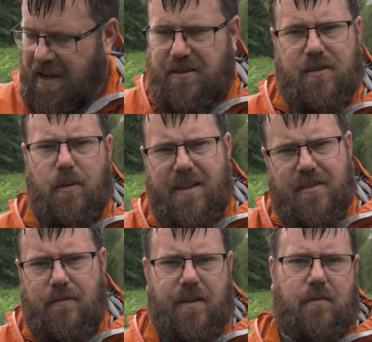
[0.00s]
it just
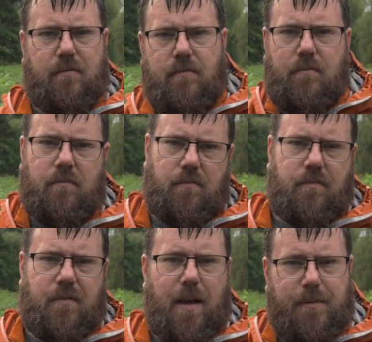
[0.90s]
weighs nothing,
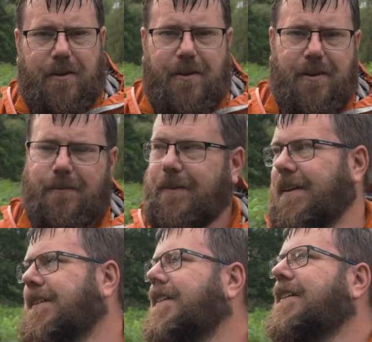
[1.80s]
absolutely nothing.